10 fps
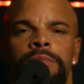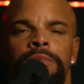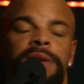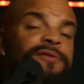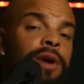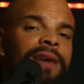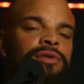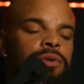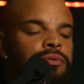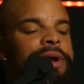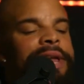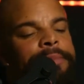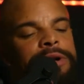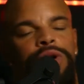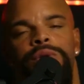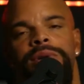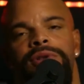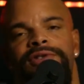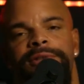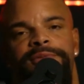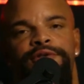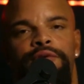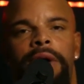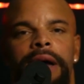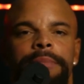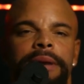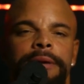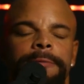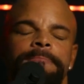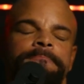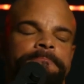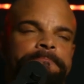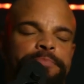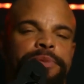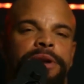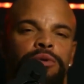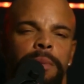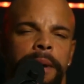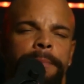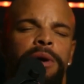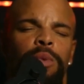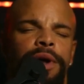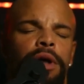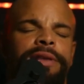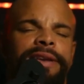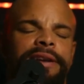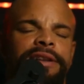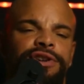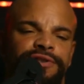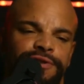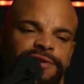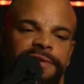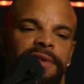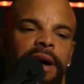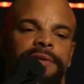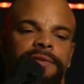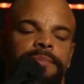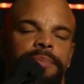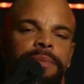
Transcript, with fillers: If you haven't already, make sure to subscribe and Remember, we are not here just to survive.